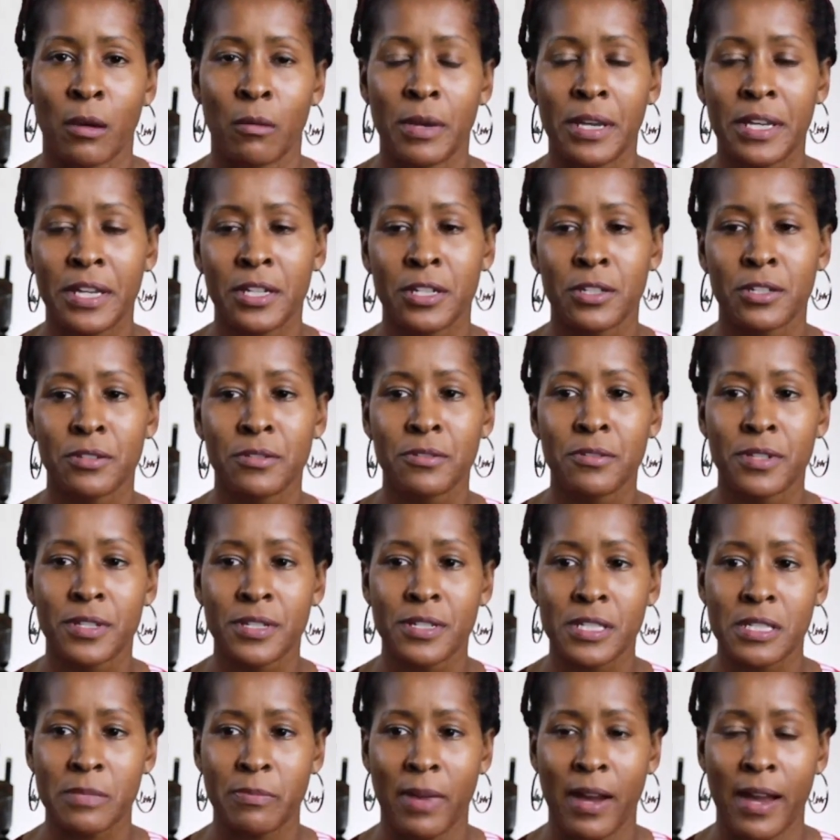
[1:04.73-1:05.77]
We can do
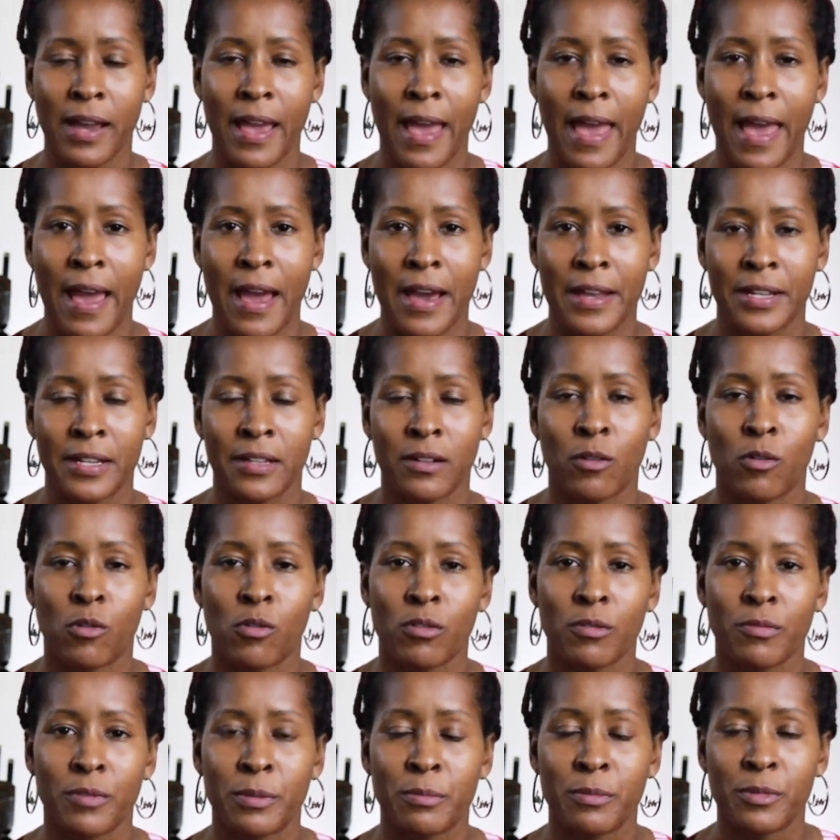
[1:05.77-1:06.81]
this by adding
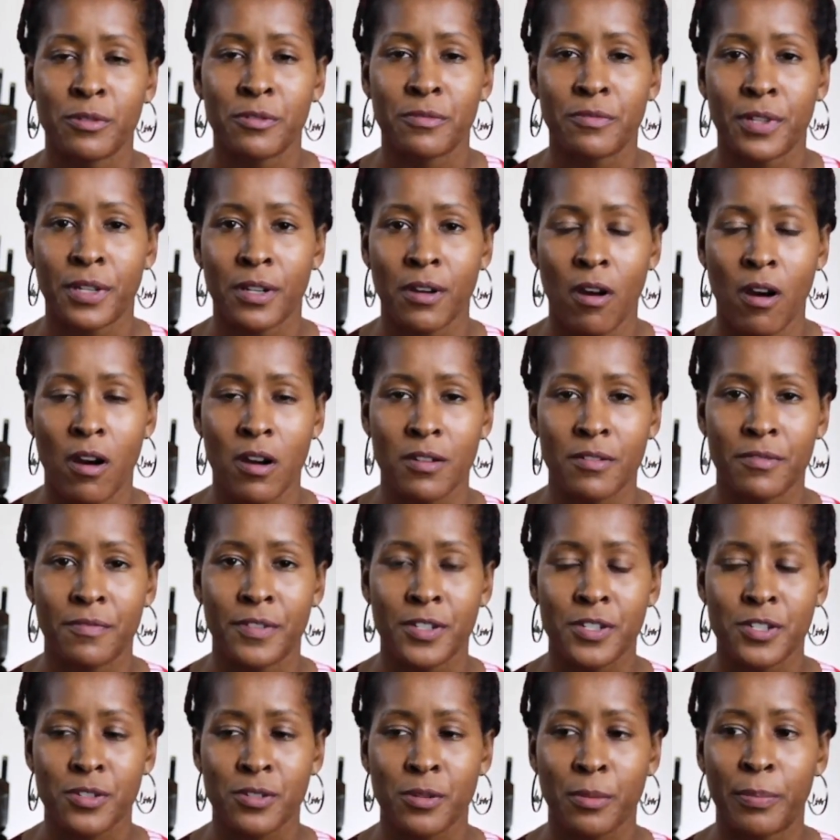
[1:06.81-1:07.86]
or removing
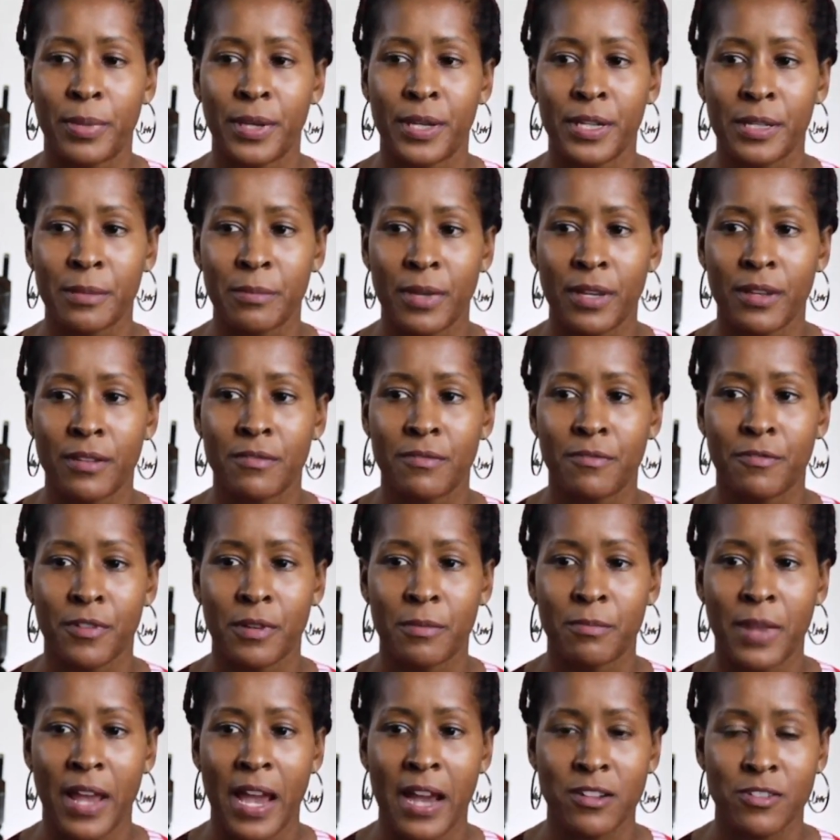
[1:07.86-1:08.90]
artificial pigment
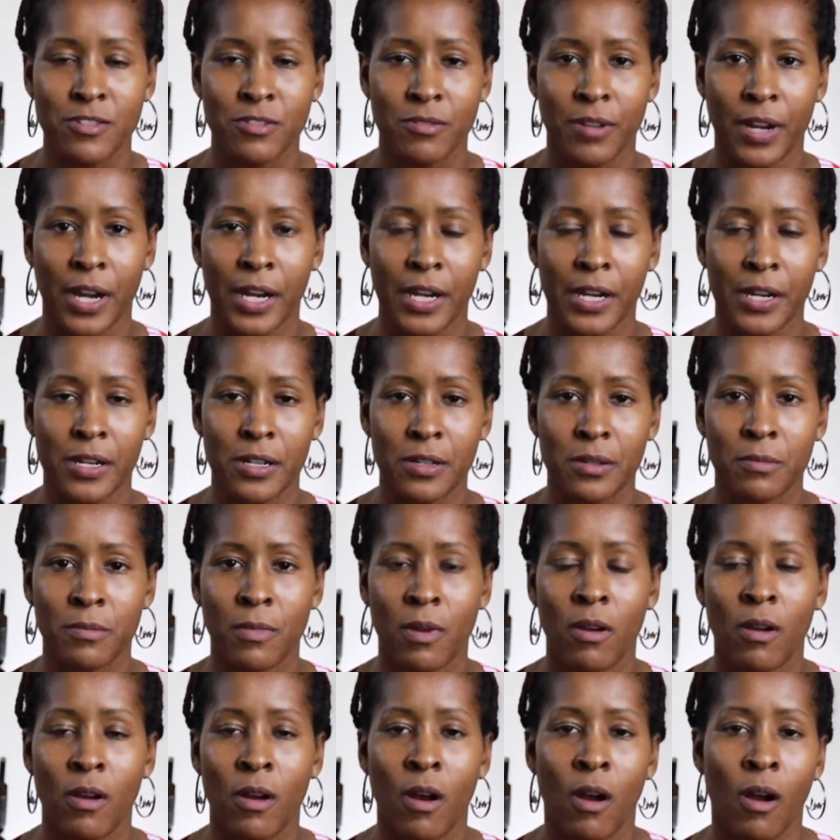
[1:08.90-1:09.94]
from natural hair,
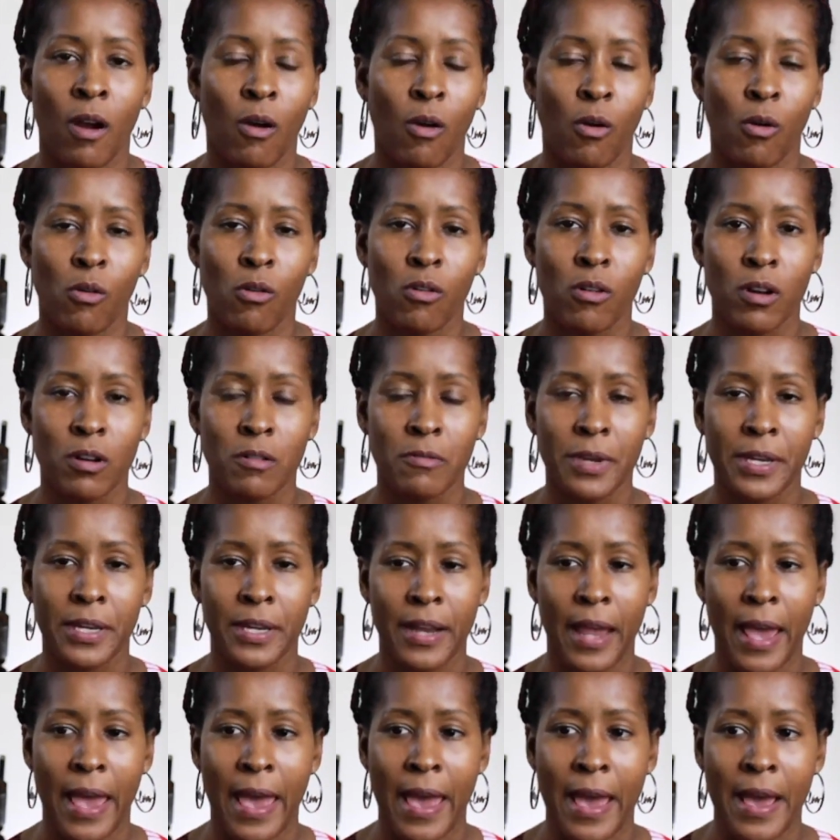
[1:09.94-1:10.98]
or we
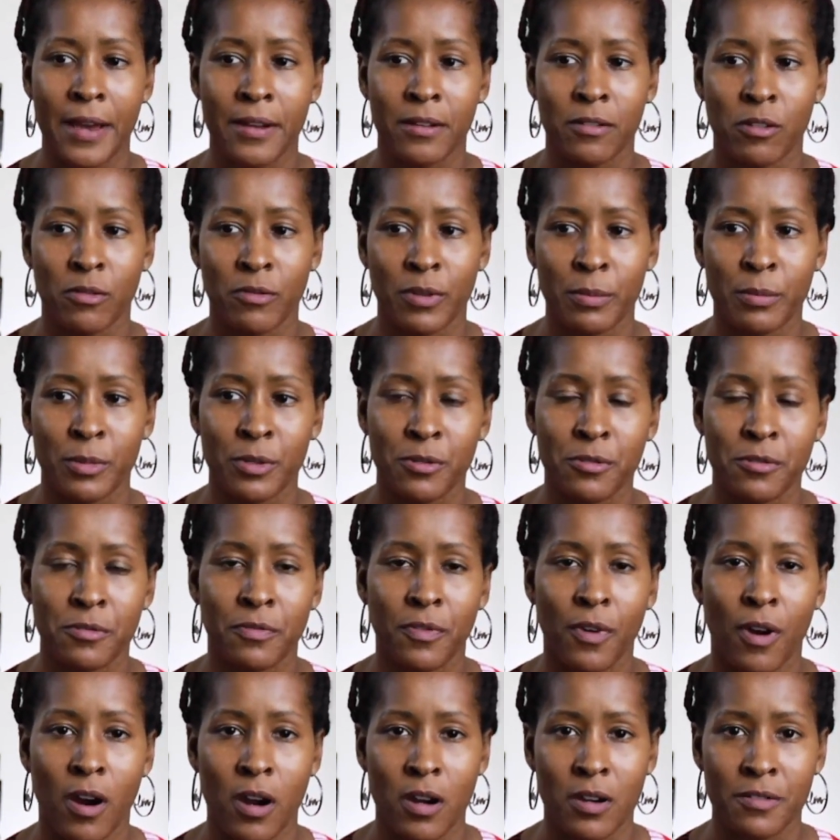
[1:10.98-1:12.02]
can add or
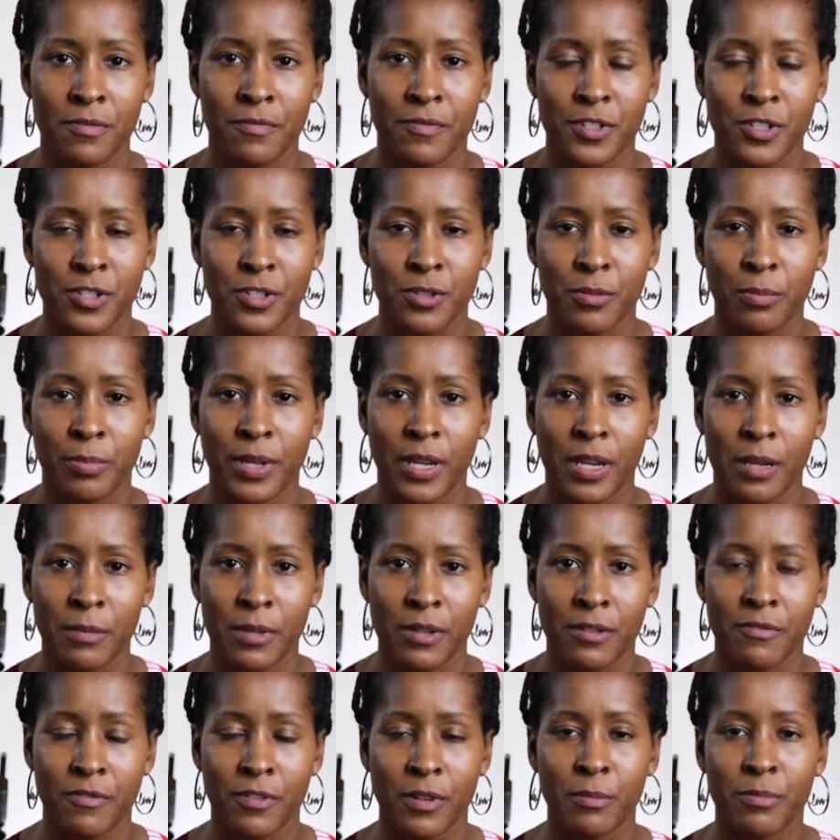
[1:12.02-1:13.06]
remove artificial
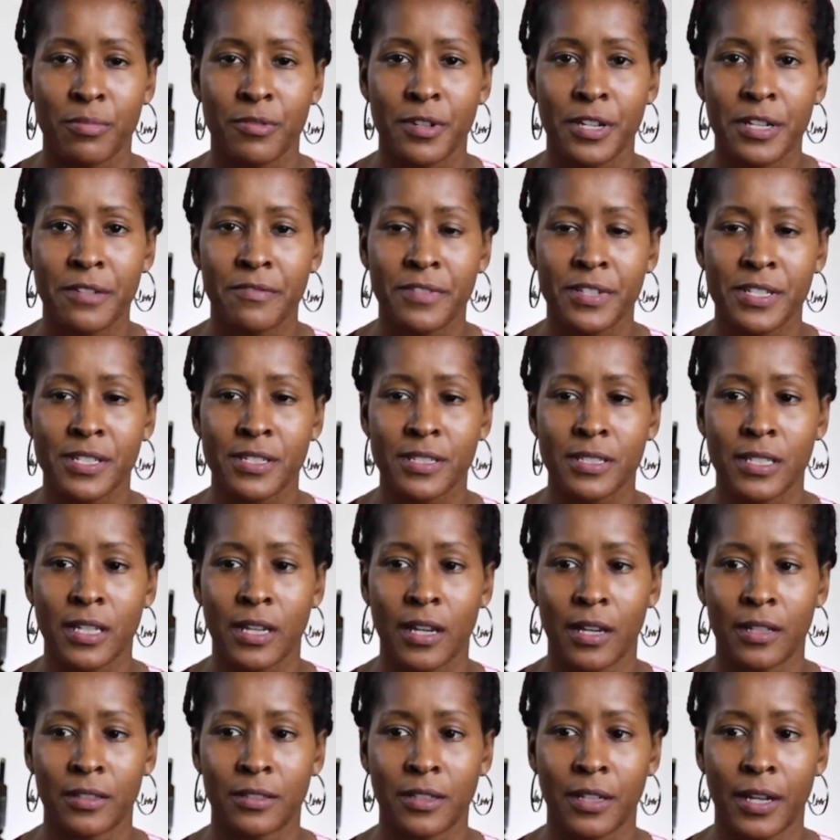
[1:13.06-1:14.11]
pigment from previously
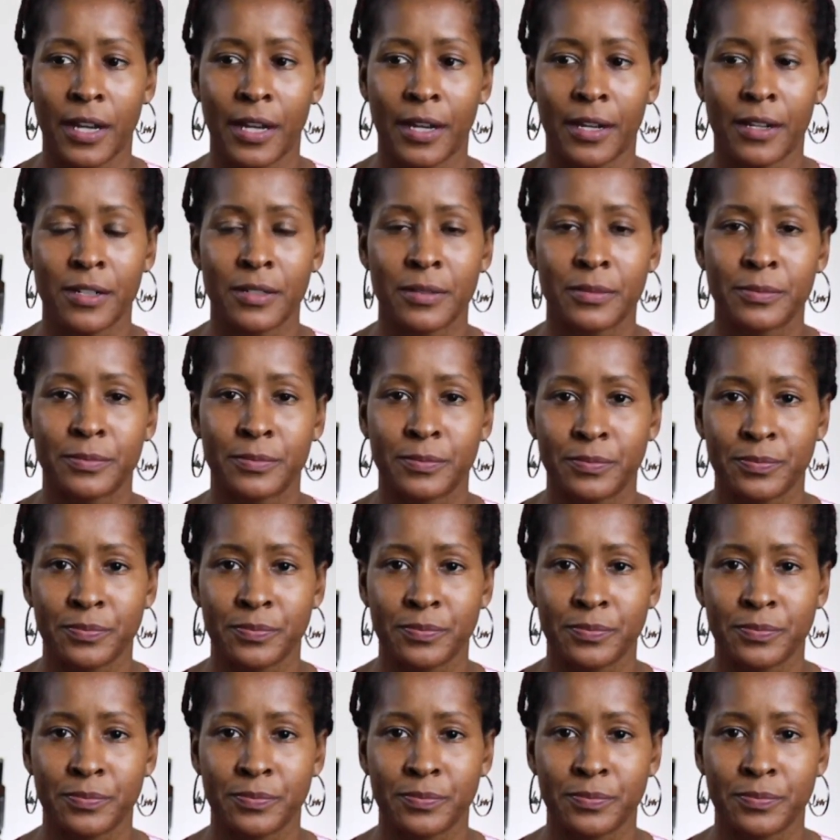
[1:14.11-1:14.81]
colored hair.